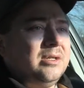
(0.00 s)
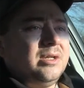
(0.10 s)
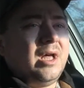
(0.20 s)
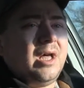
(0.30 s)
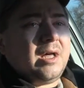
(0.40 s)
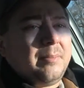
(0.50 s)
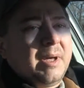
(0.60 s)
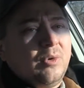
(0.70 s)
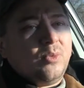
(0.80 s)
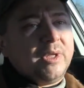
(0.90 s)

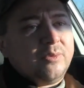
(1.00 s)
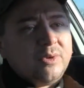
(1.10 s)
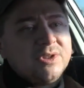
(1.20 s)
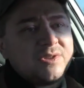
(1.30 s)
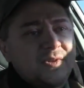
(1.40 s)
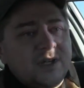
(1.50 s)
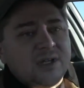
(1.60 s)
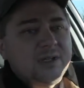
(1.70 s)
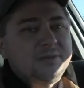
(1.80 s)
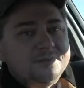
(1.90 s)
about week with this
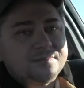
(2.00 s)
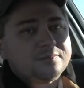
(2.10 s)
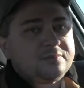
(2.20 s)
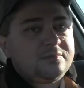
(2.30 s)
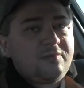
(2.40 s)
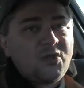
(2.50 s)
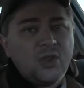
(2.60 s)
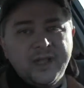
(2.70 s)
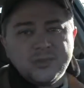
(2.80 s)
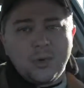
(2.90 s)
vehicle,
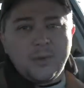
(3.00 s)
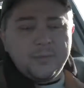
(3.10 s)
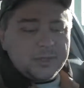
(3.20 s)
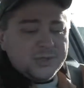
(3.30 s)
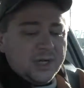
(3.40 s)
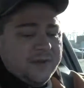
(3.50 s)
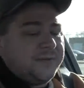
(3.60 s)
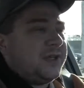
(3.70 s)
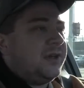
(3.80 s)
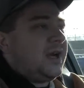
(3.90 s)
that's what we've been trying to
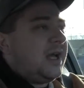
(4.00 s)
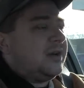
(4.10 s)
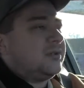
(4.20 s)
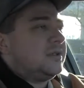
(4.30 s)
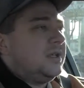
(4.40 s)
figure out.